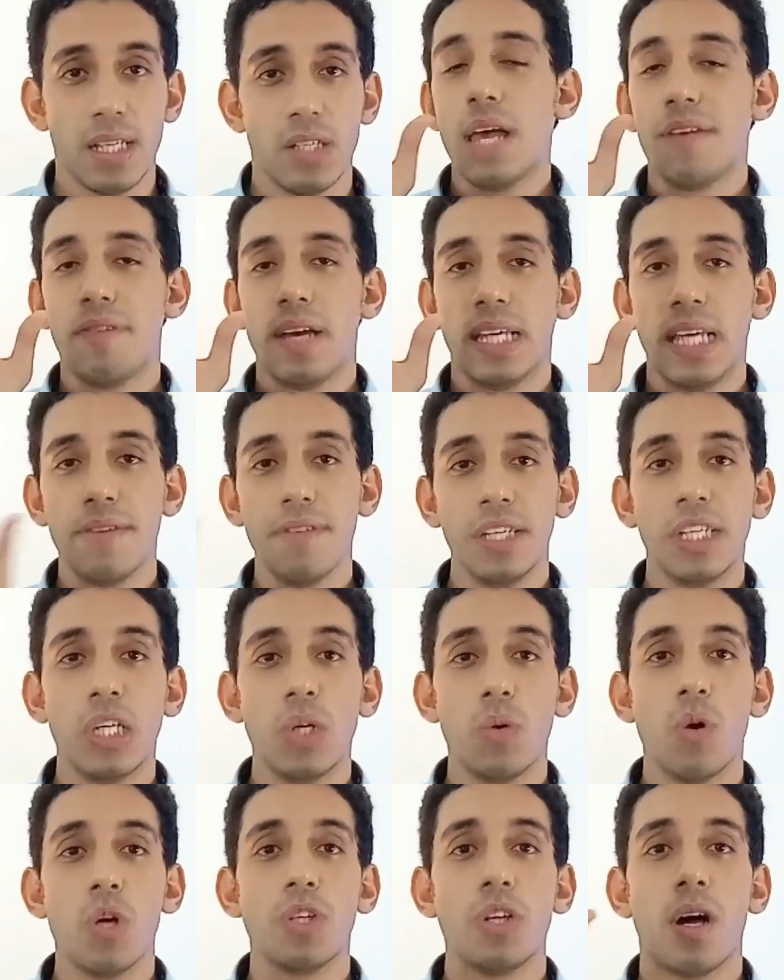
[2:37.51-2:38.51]
If a given
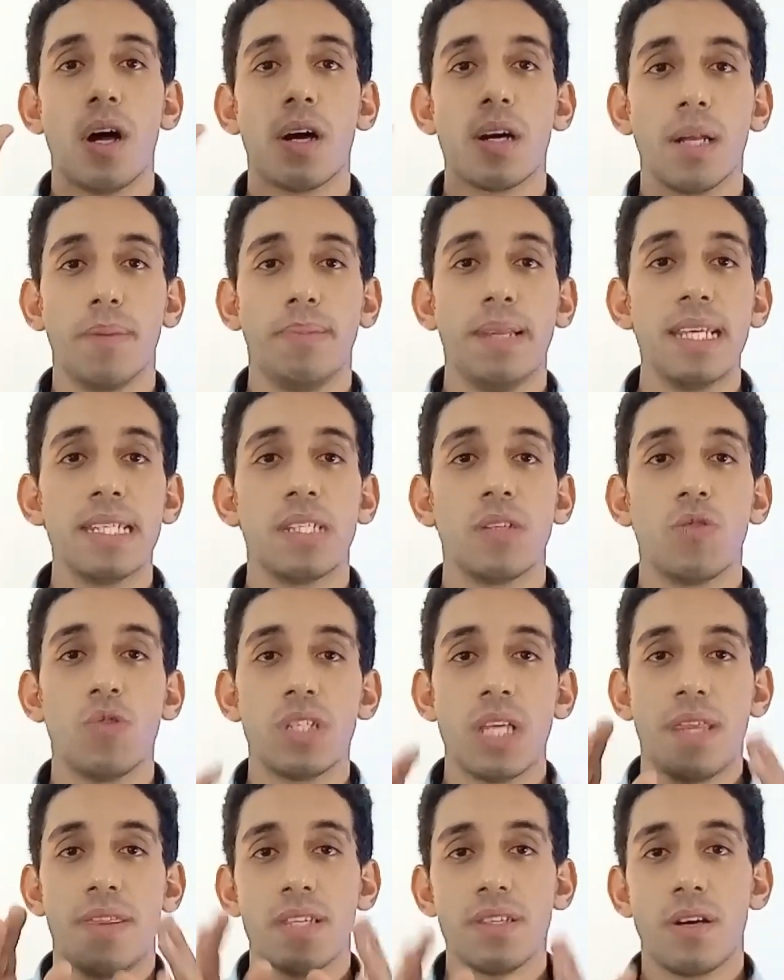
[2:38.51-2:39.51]
keyword are replaced
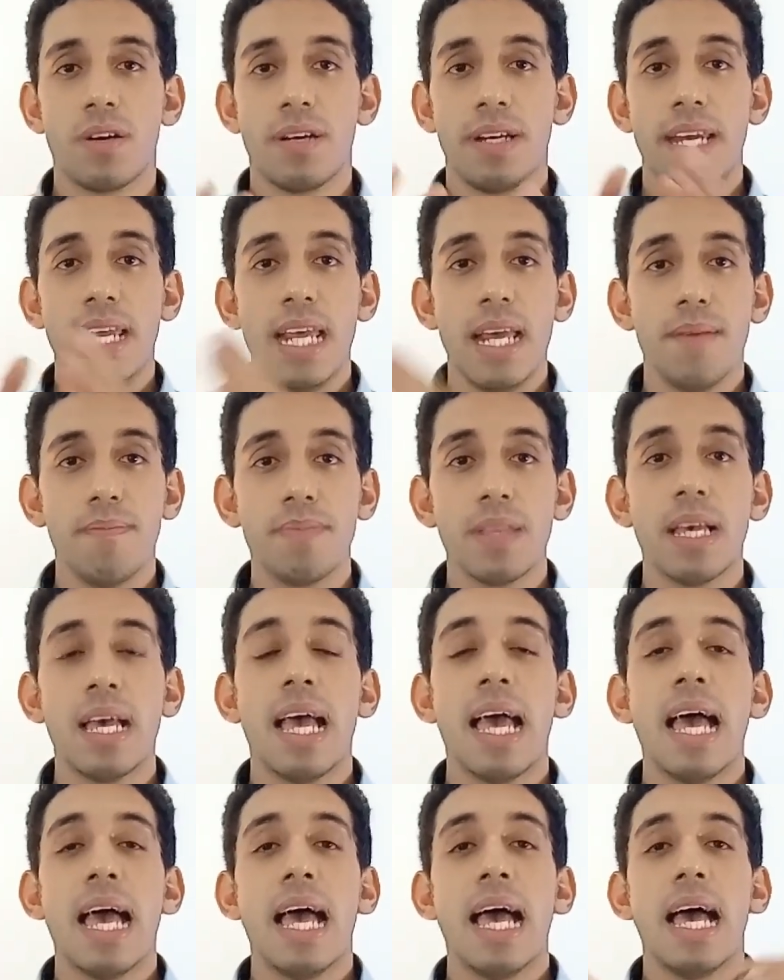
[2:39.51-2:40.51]
with another name,
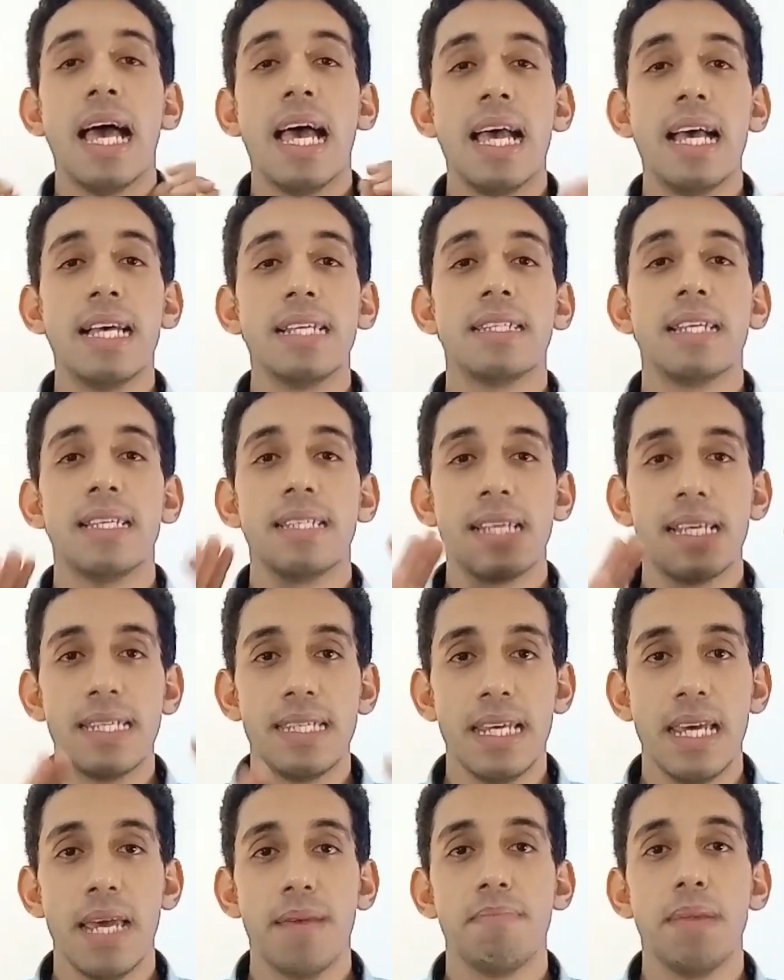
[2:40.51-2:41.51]
has the
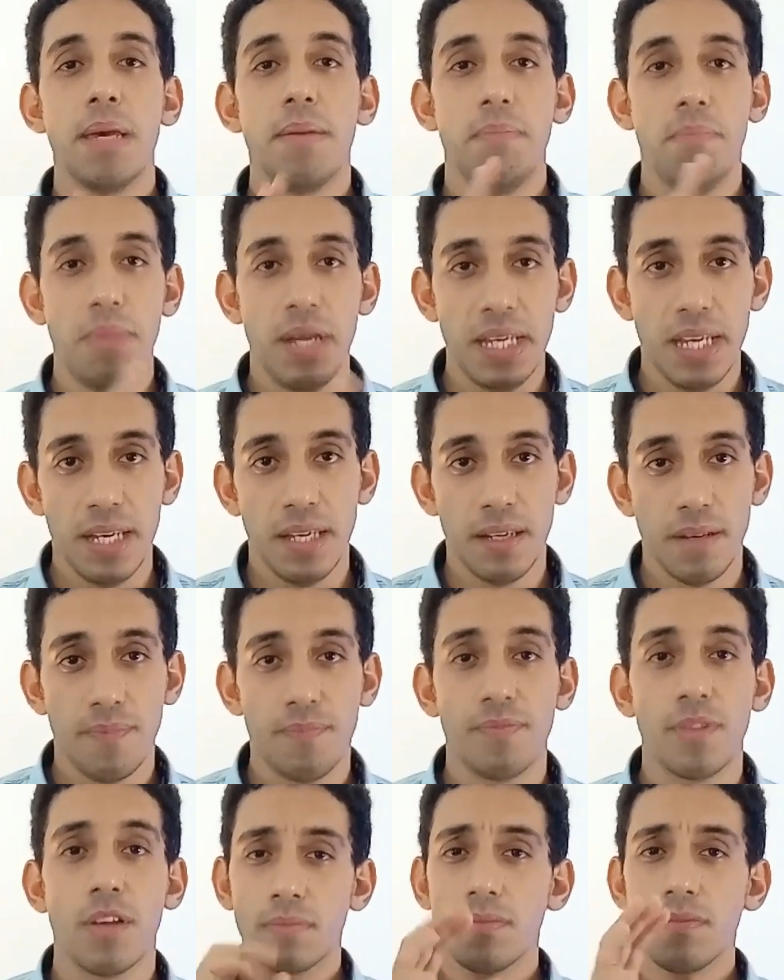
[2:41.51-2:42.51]
same meaning.
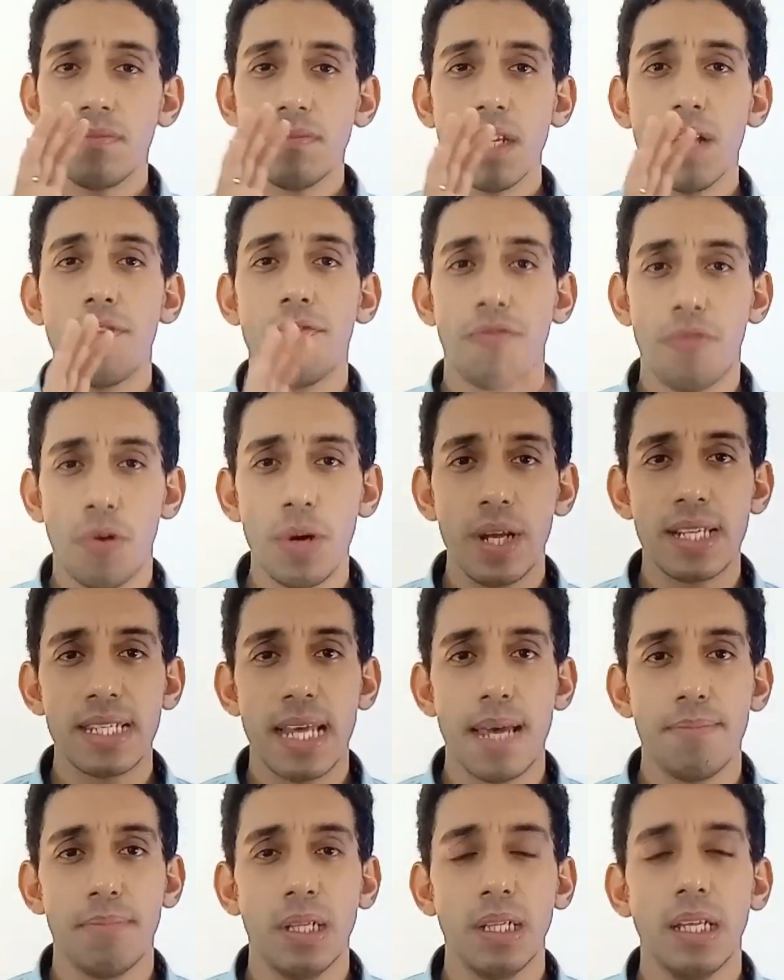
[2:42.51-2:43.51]
For
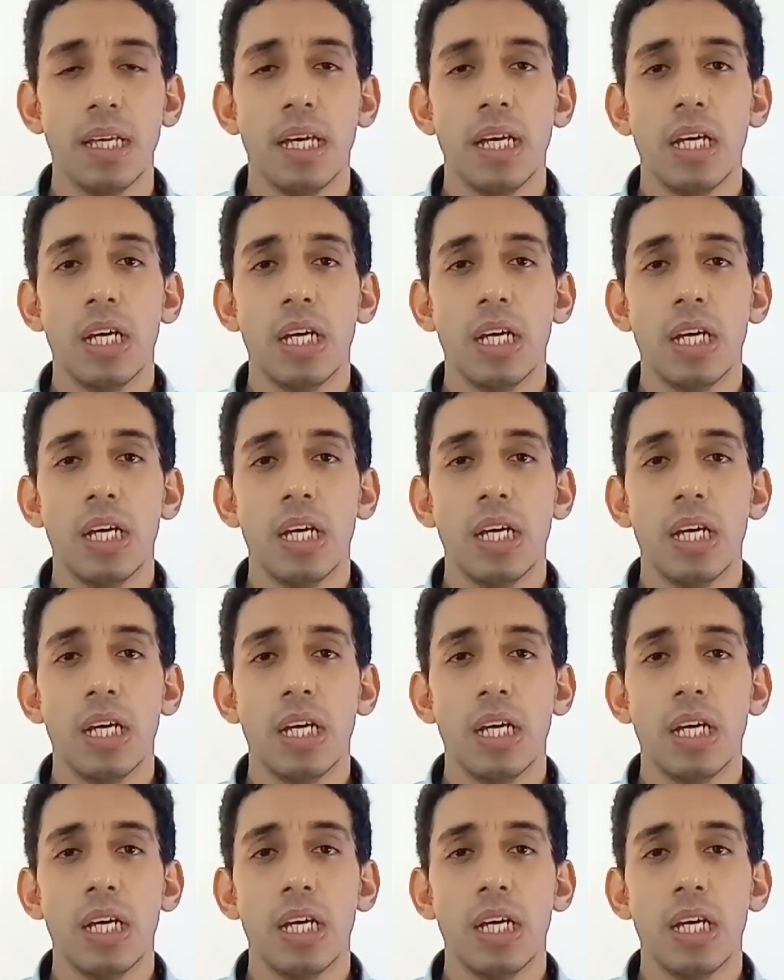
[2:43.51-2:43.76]
example,